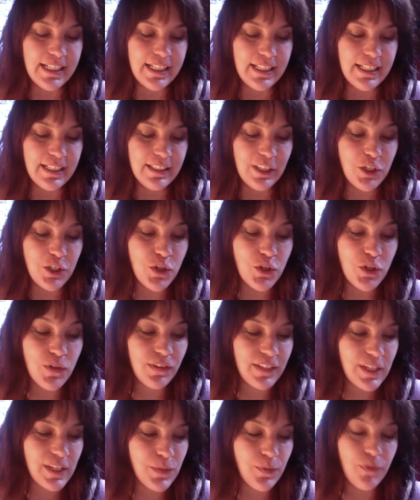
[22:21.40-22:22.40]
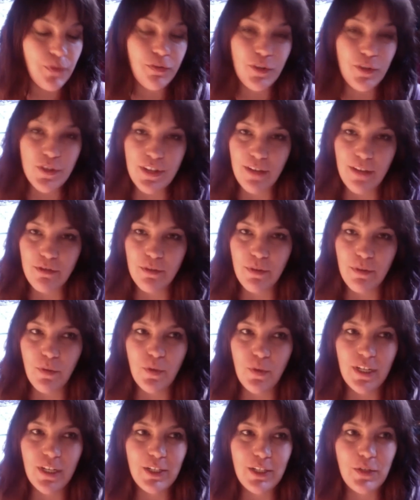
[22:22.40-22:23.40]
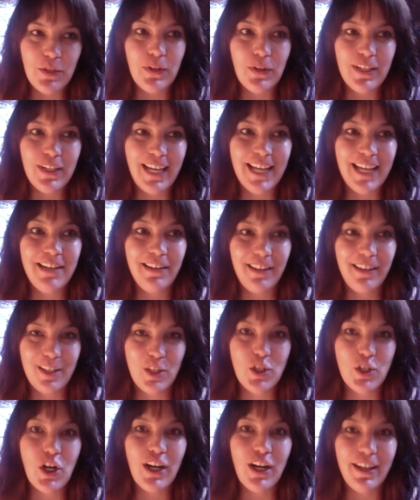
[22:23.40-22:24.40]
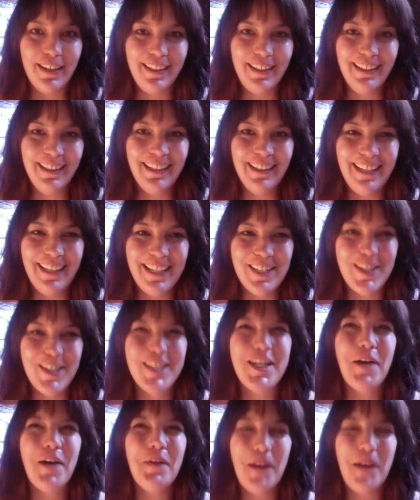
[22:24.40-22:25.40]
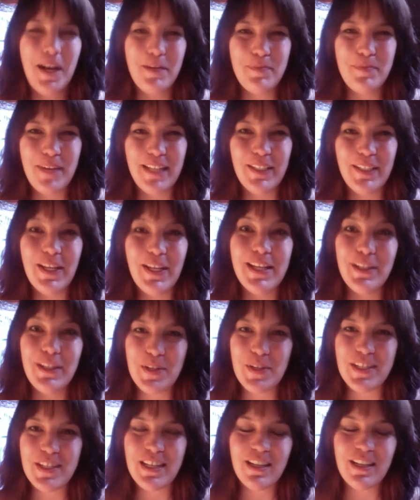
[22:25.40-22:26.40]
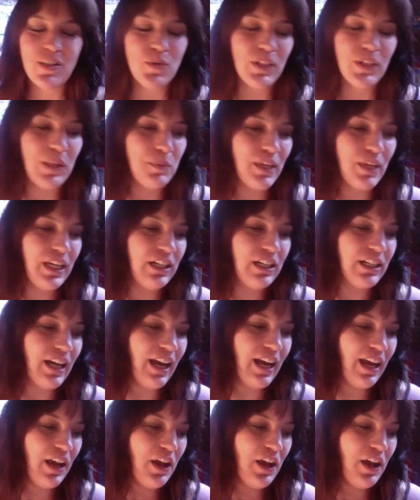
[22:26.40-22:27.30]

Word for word: the truth is we first have to be willing to kind of get started and show up and then those things will appear